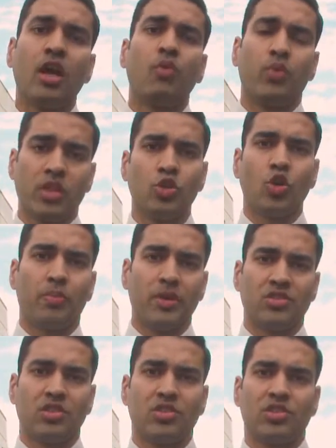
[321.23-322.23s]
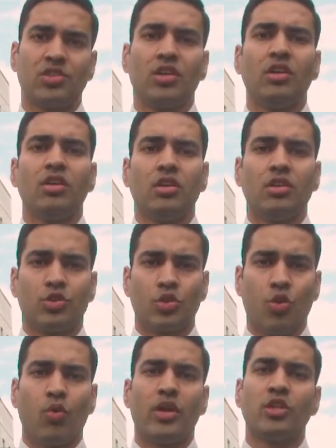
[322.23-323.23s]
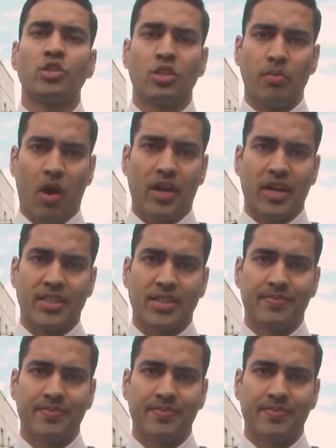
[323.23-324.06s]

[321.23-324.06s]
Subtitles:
within your business to go into the market.